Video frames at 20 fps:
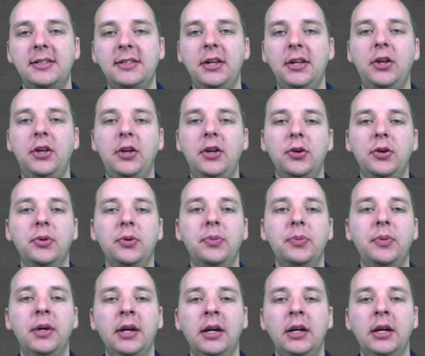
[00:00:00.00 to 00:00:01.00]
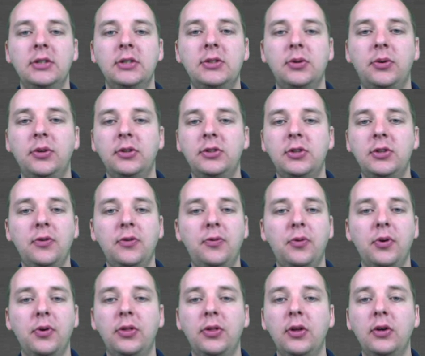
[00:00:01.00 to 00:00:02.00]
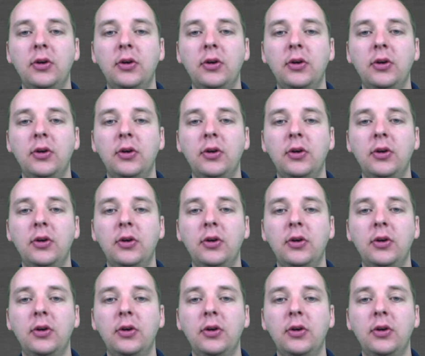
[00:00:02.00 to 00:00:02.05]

c cubed, so on and so forth.